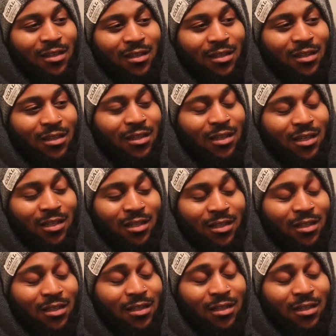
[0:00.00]
My bitch
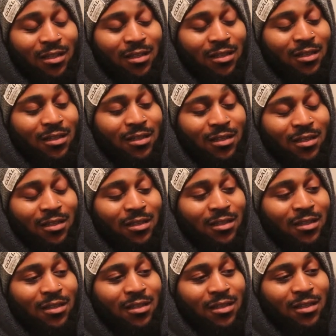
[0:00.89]
love go
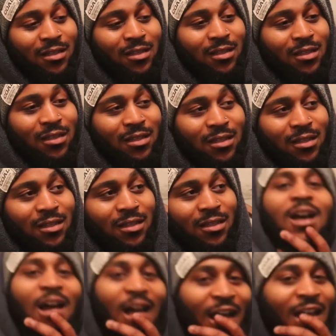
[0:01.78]
go.